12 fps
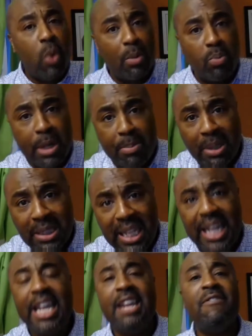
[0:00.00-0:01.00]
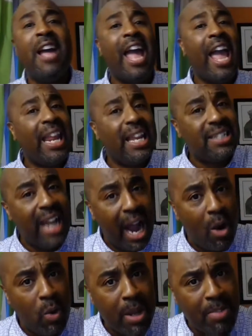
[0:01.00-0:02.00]
is what we believe, and
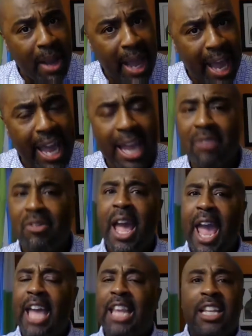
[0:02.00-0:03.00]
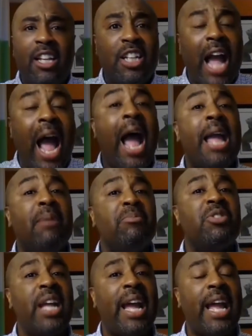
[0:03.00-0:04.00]
it's how we behave. And I
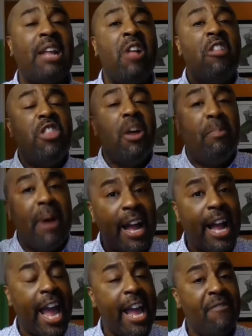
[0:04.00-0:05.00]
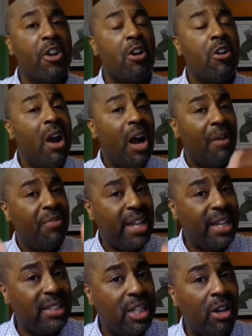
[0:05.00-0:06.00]
am saying the behavior
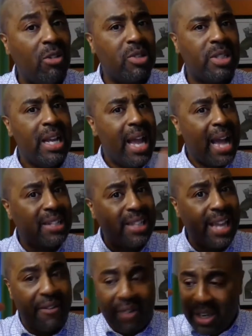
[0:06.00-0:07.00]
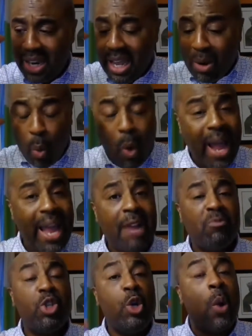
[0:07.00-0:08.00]
of the adults has given
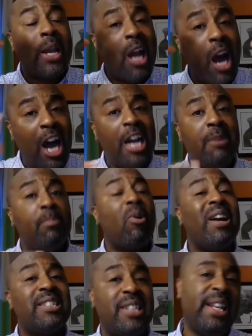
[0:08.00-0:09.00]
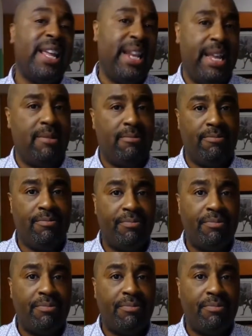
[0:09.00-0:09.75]
way to an unprecedented